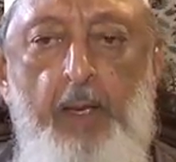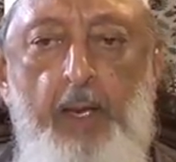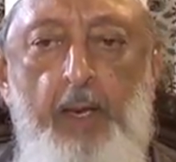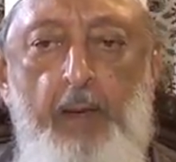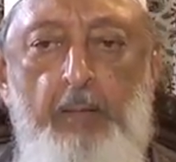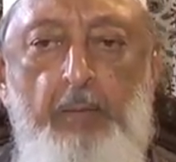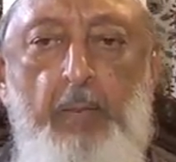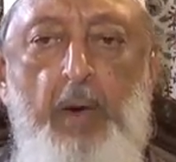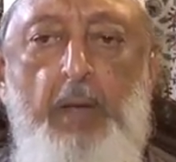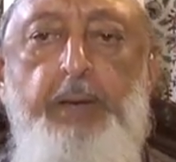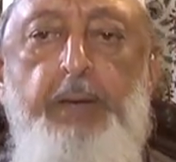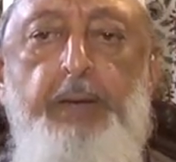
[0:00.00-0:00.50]
a
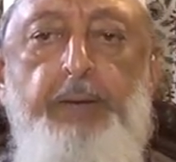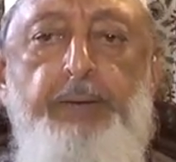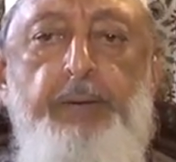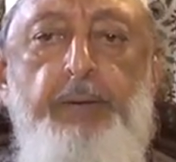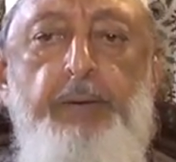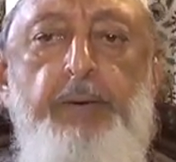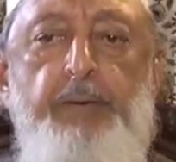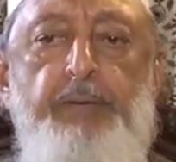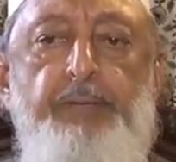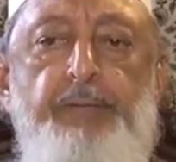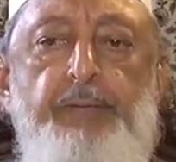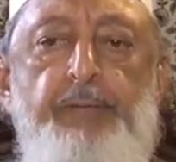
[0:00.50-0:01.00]

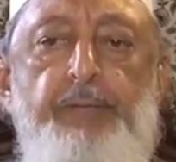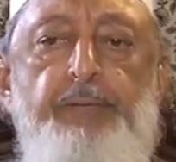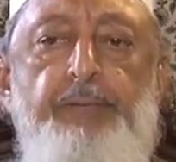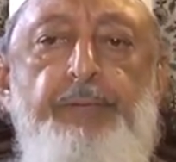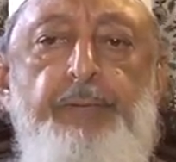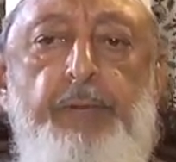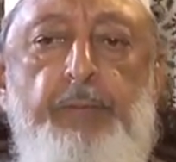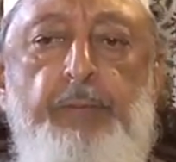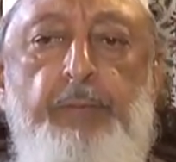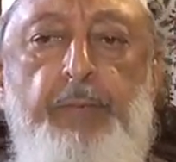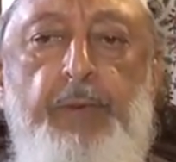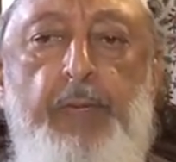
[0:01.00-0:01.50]
monetary
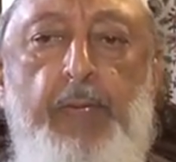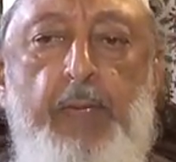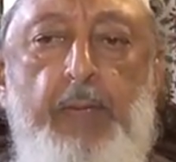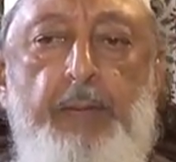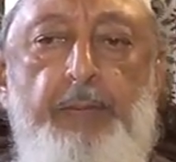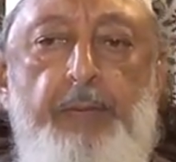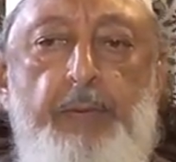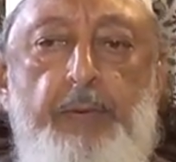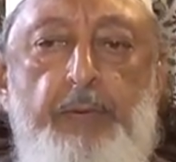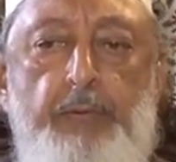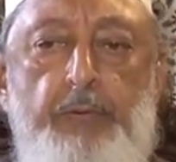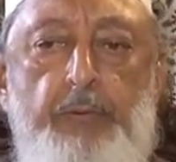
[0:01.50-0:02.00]
system
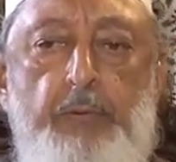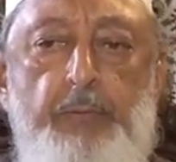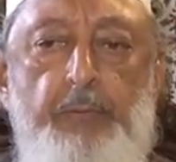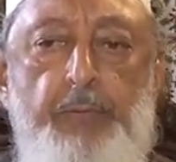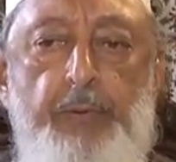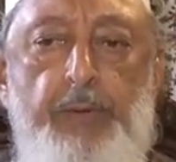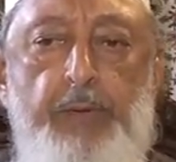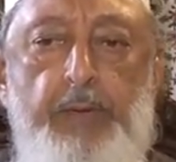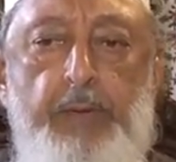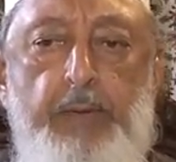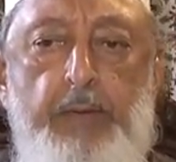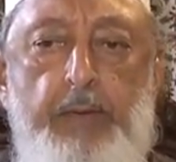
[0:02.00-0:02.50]
came into
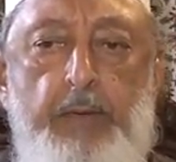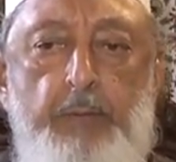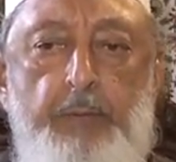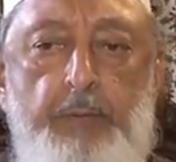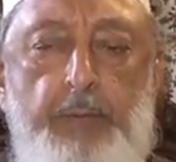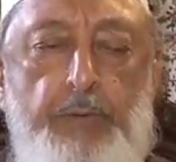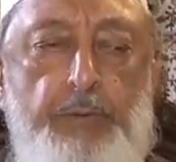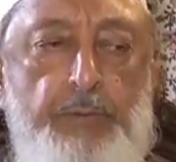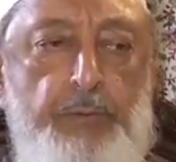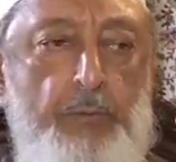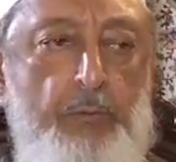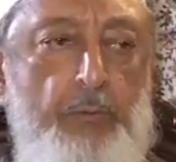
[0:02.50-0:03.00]
being in
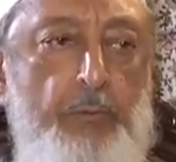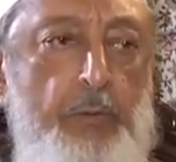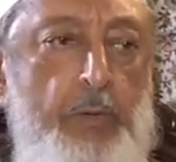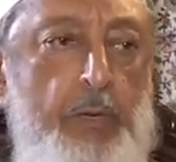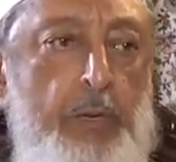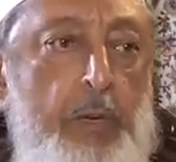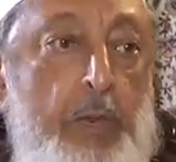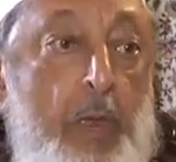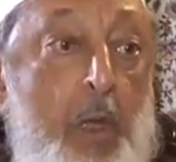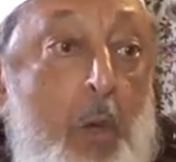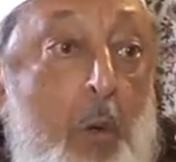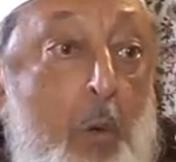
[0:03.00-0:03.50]
which
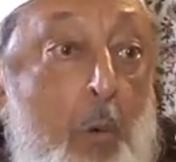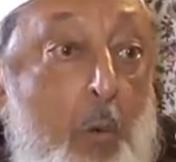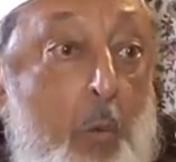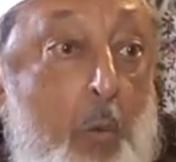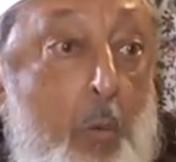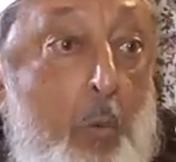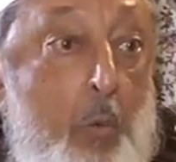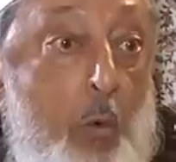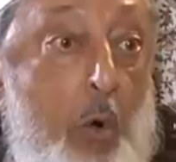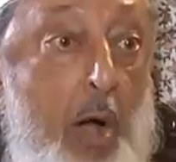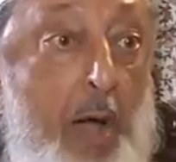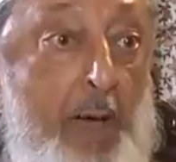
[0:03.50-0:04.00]
only
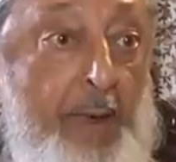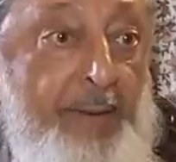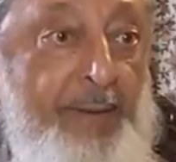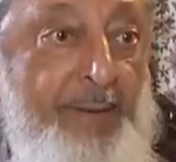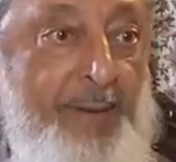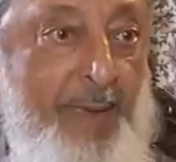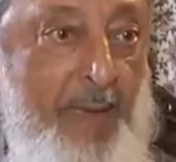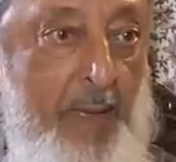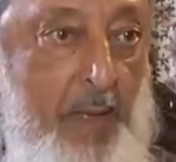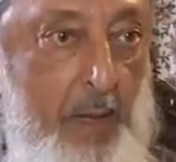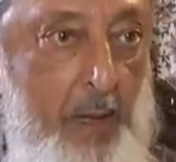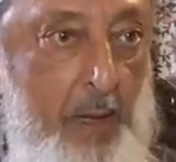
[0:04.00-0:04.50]

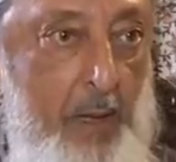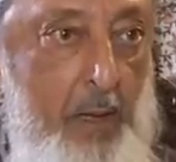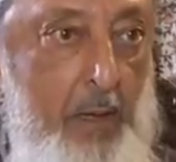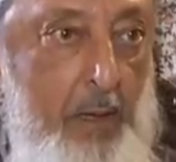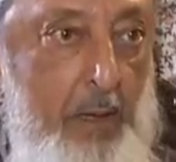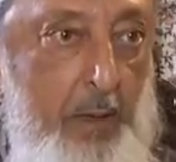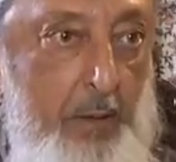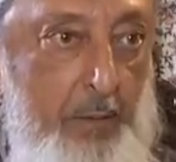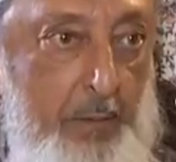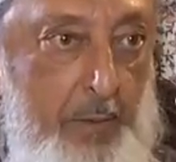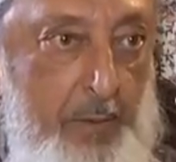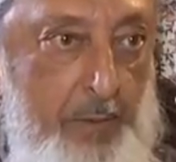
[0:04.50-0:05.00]
one
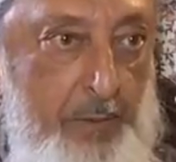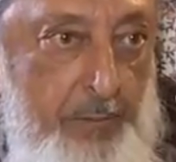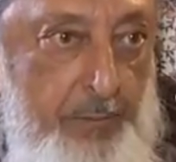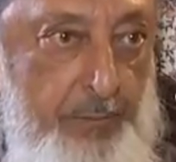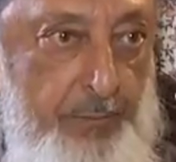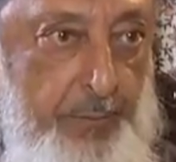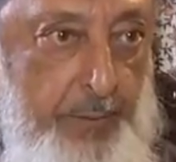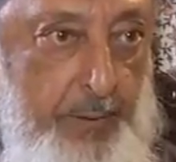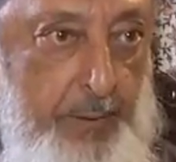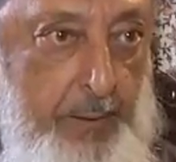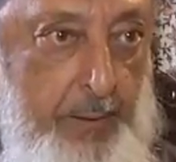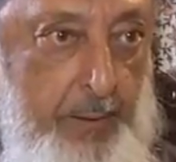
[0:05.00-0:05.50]

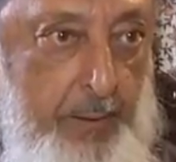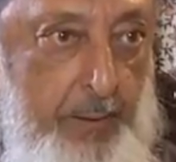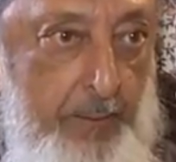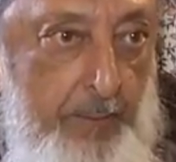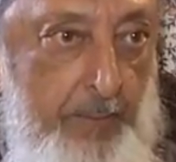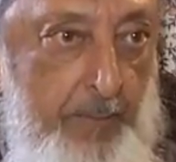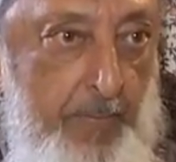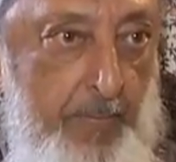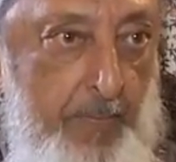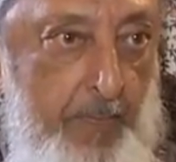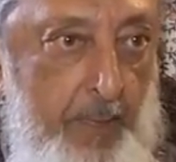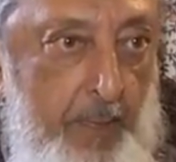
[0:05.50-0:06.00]
currency
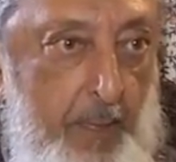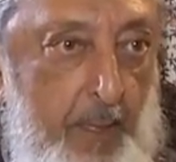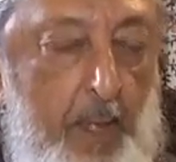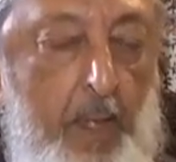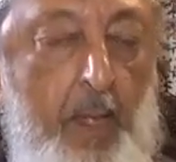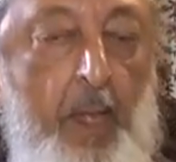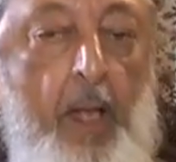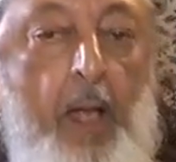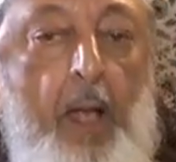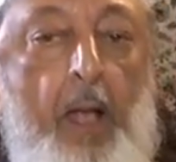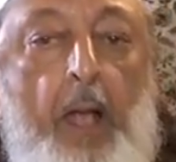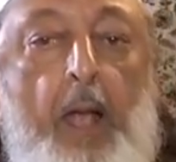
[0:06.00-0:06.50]

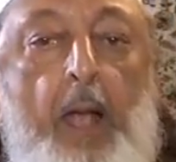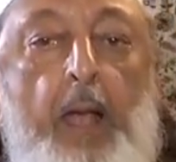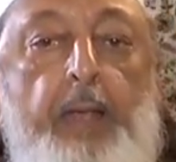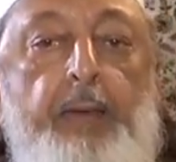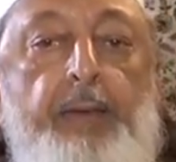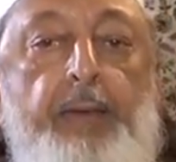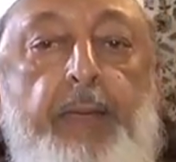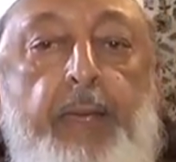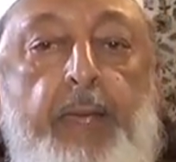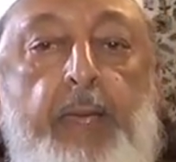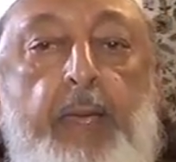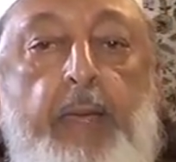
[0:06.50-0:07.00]

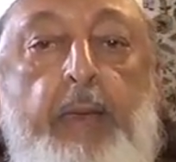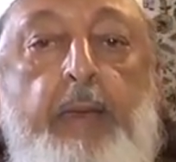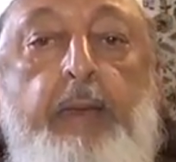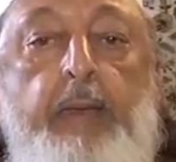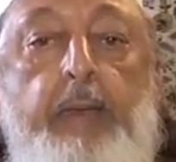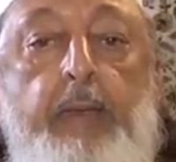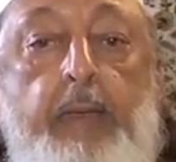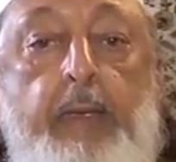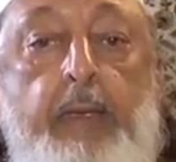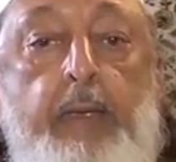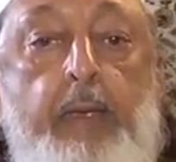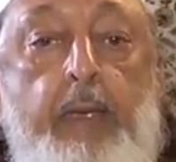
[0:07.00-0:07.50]
had
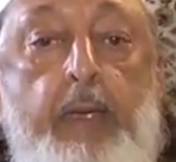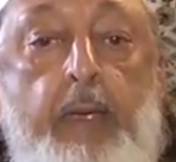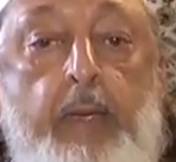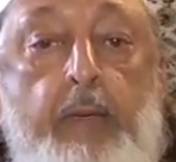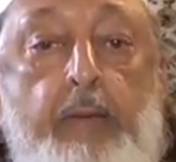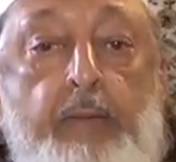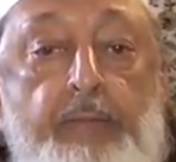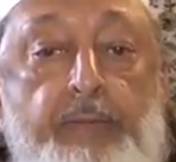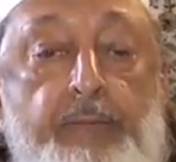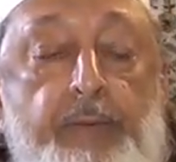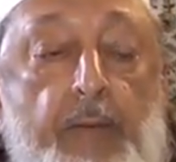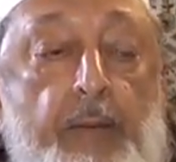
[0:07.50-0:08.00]
any
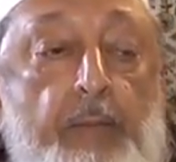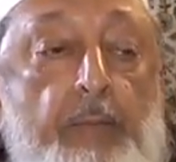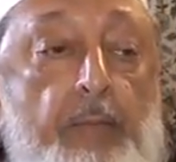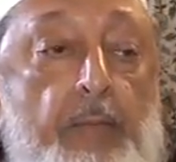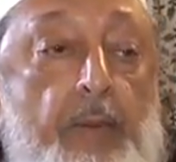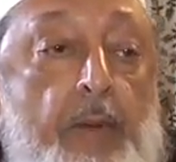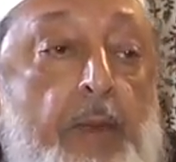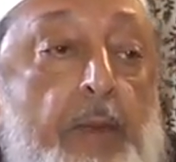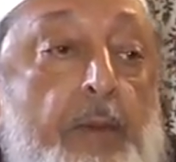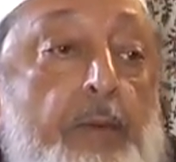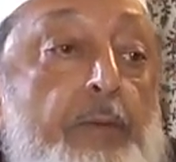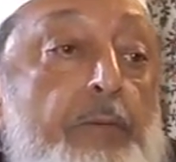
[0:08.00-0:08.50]

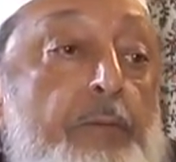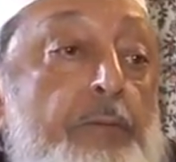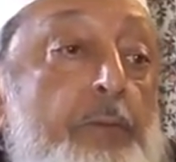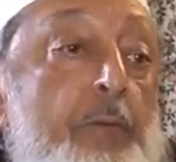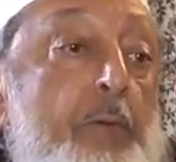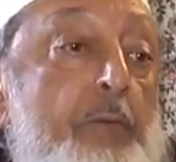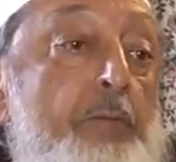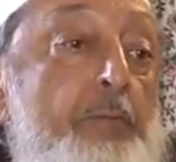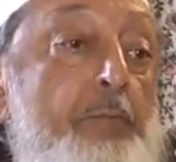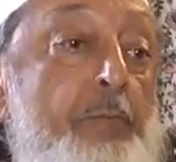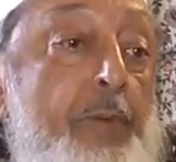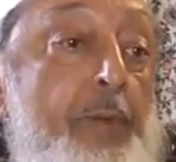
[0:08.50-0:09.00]
semblance
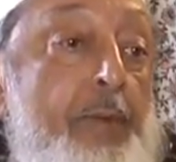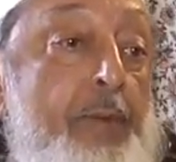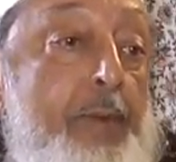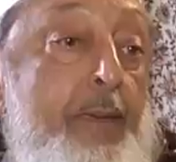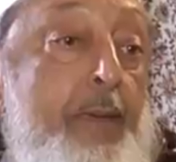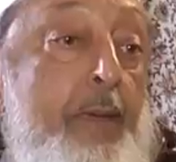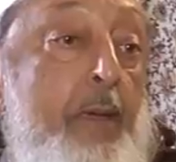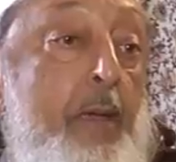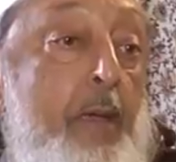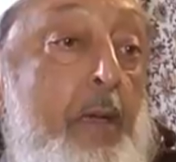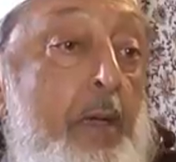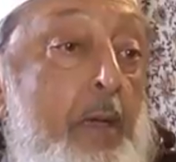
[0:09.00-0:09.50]
of
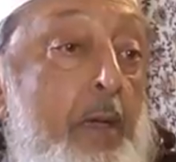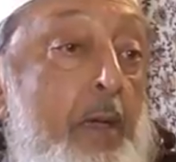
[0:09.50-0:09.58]
being